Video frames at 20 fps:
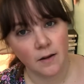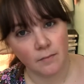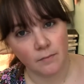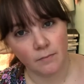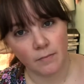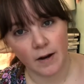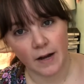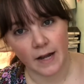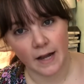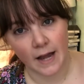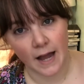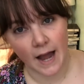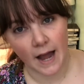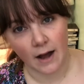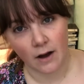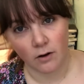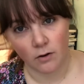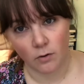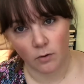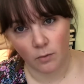but
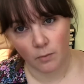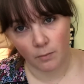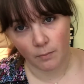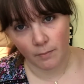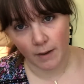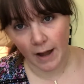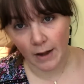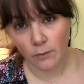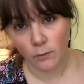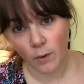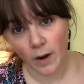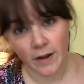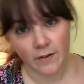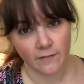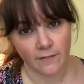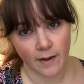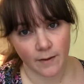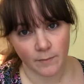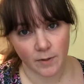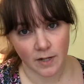how my white
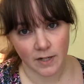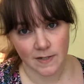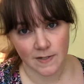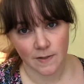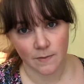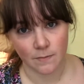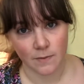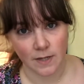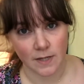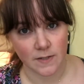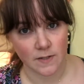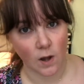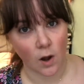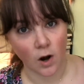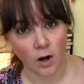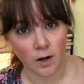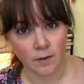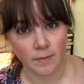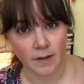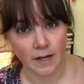feminism is
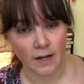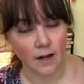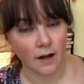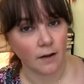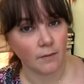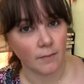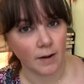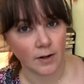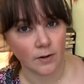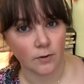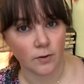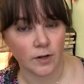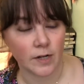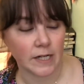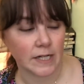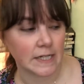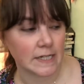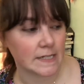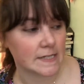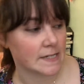harming
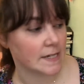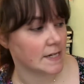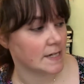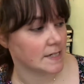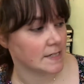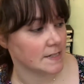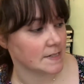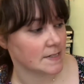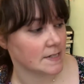minorities is